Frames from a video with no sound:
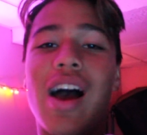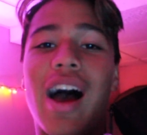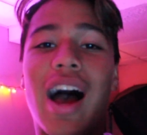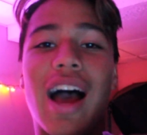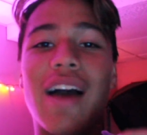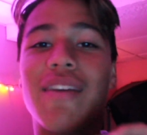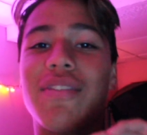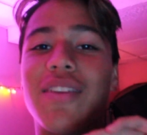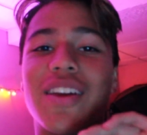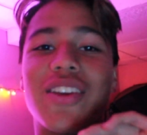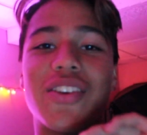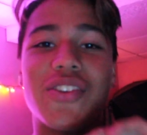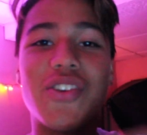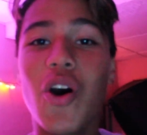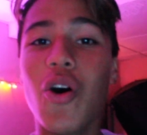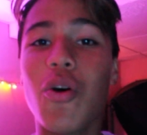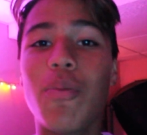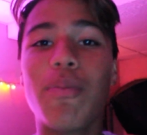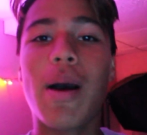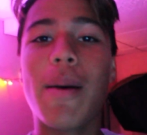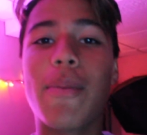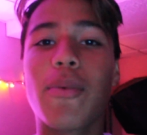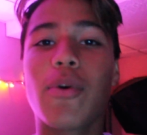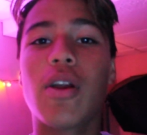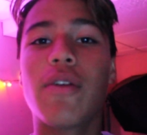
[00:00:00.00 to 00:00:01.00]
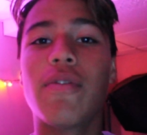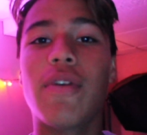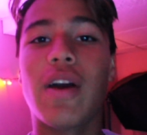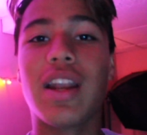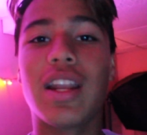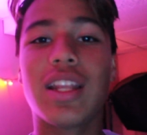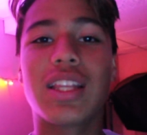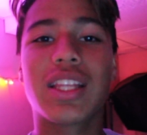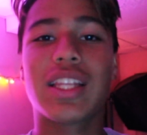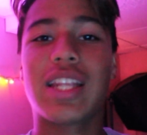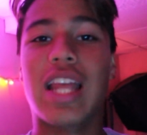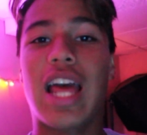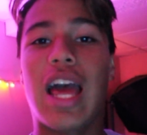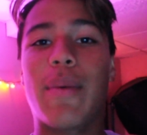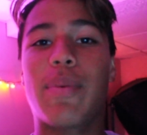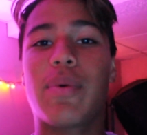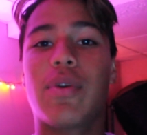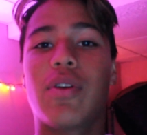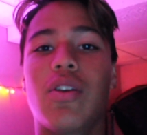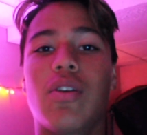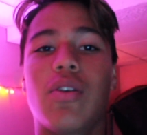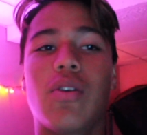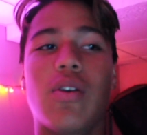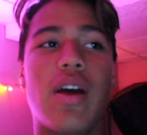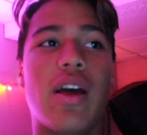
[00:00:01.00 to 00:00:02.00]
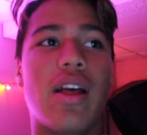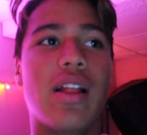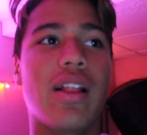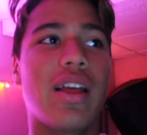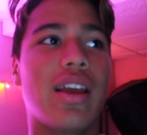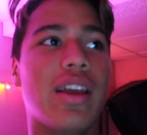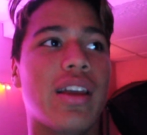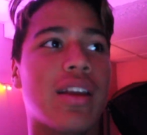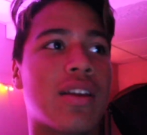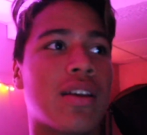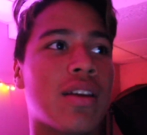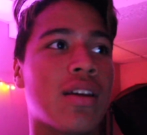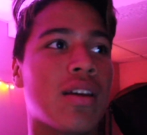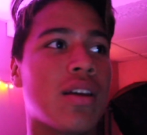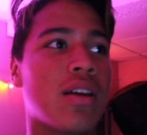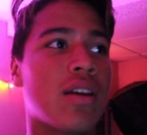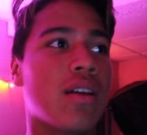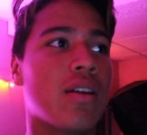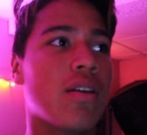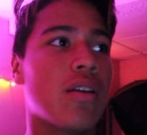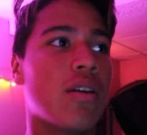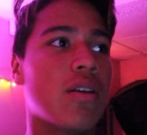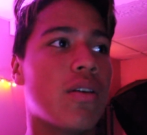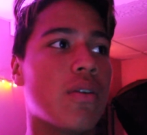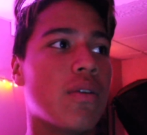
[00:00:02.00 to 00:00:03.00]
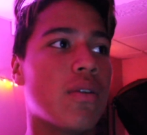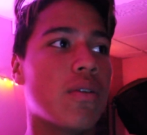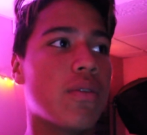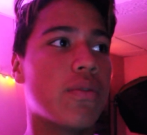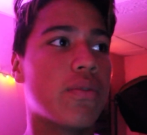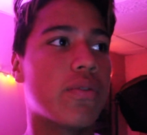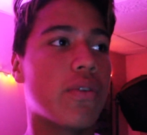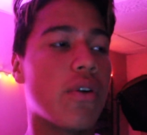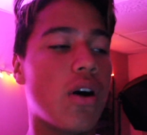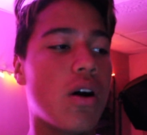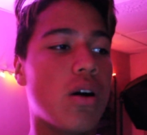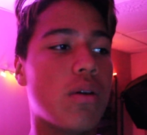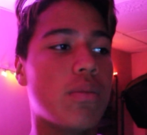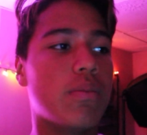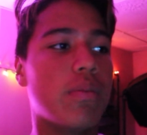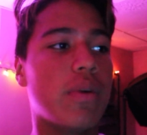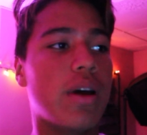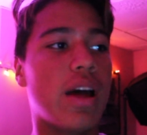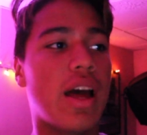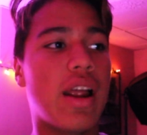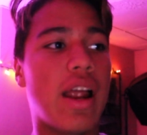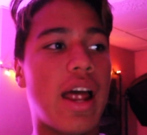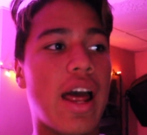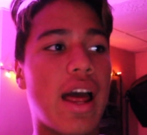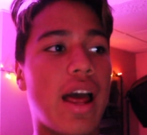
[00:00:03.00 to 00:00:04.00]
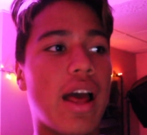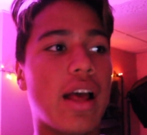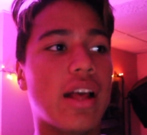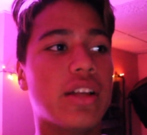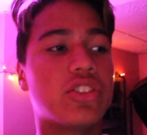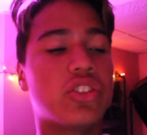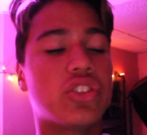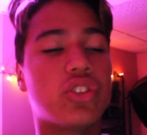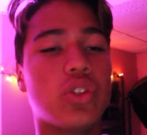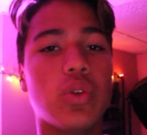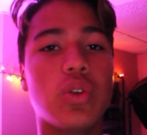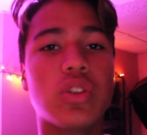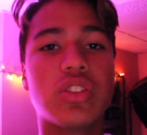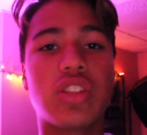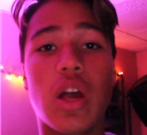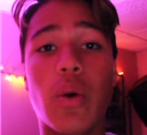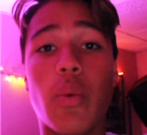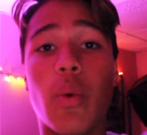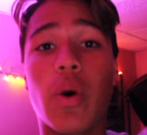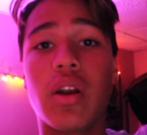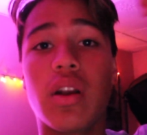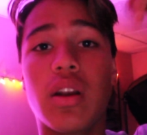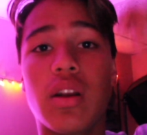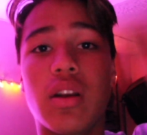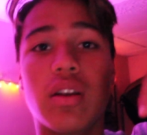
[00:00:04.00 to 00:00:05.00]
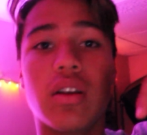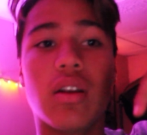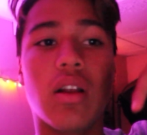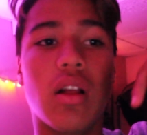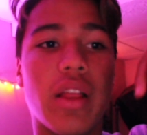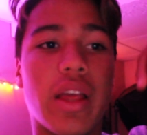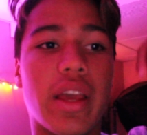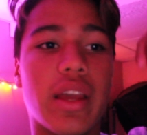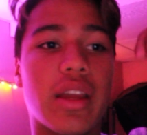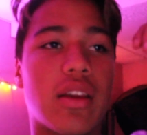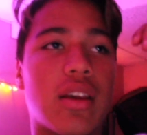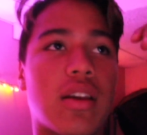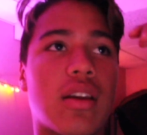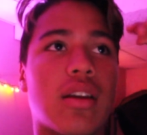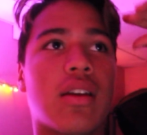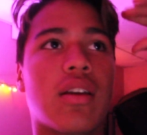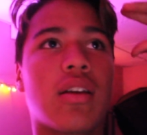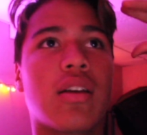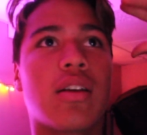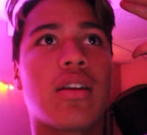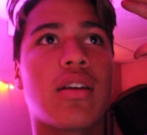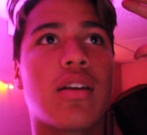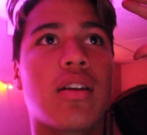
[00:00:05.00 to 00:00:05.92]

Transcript: I have, like, no memory of anything that happened, like, from as soon as I went, like,